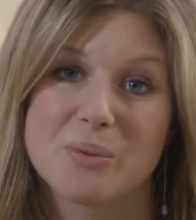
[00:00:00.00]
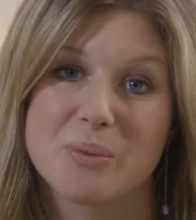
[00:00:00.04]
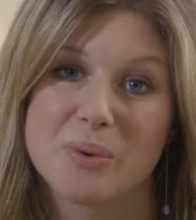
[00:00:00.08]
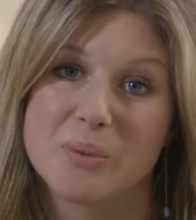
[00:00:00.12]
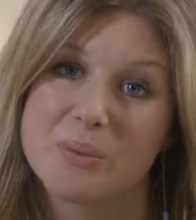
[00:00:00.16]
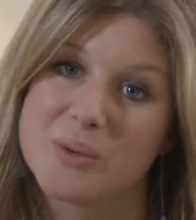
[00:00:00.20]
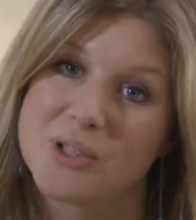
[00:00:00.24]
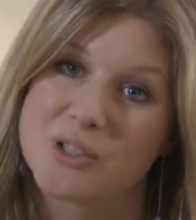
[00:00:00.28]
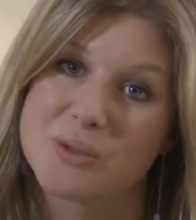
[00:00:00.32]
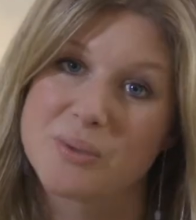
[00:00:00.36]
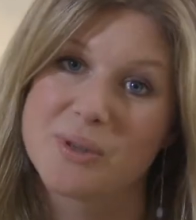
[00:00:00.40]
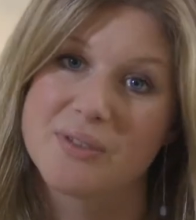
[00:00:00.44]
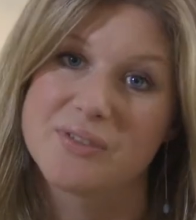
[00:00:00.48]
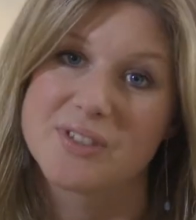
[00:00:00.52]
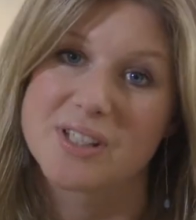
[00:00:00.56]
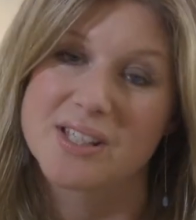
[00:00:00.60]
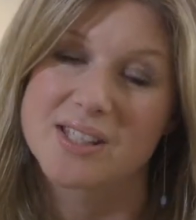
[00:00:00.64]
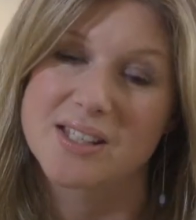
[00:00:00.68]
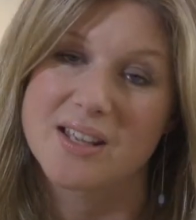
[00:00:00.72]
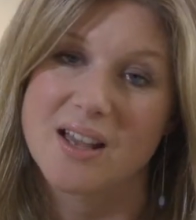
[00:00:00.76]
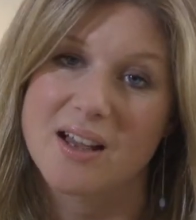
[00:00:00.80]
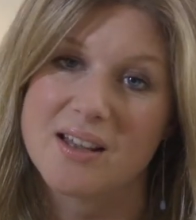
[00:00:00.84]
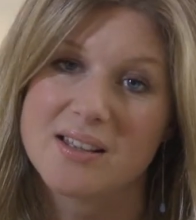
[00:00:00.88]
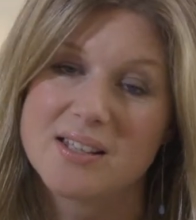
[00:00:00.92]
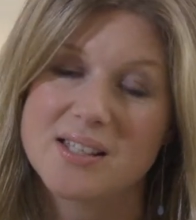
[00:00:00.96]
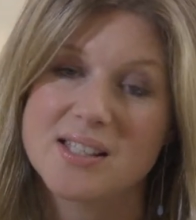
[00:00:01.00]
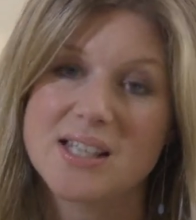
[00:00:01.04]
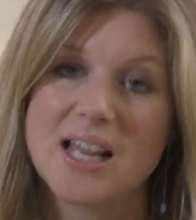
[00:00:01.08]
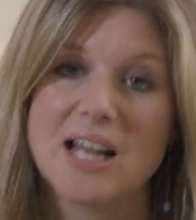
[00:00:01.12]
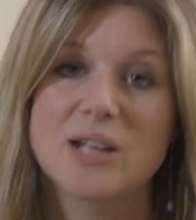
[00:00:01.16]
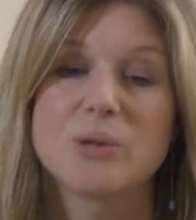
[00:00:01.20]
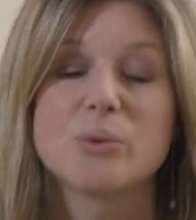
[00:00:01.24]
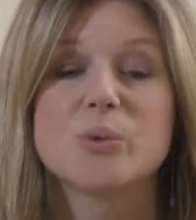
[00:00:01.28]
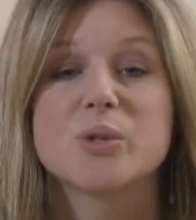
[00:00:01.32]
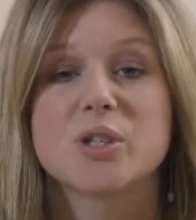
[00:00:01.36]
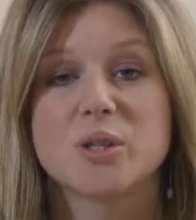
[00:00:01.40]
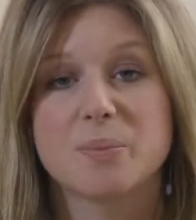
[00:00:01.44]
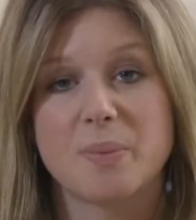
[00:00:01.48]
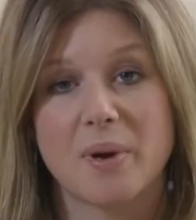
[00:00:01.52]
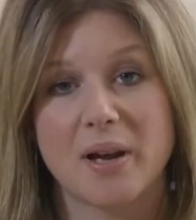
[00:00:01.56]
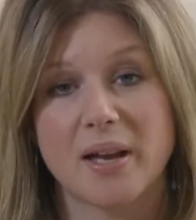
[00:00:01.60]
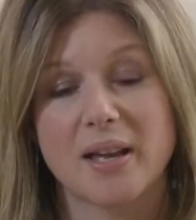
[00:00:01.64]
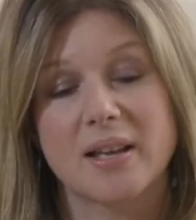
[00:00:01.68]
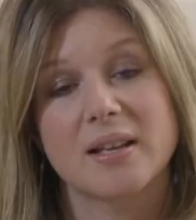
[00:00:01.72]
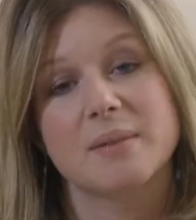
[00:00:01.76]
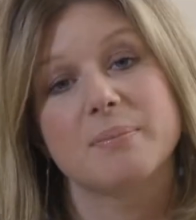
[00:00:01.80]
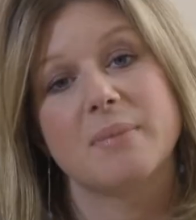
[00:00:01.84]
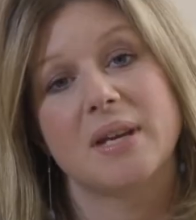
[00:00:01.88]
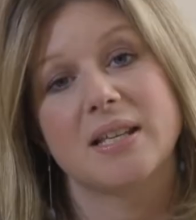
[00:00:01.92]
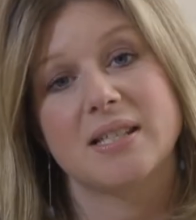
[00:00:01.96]
which we've discussed, and also by
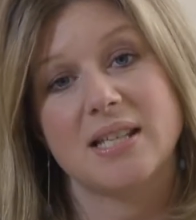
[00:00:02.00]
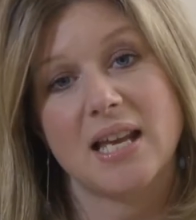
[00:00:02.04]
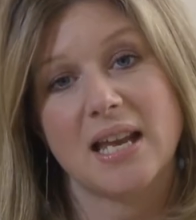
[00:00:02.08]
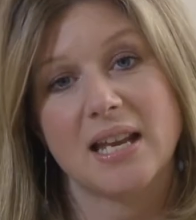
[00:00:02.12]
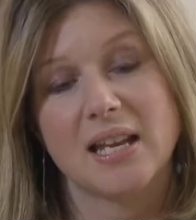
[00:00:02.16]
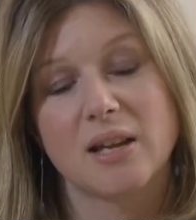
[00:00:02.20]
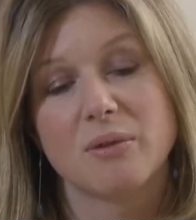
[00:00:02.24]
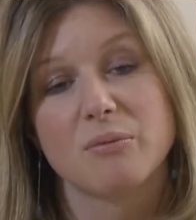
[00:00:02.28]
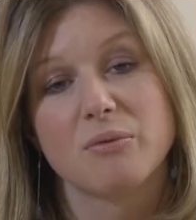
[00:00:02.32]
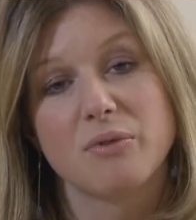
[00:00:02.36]
maintaining a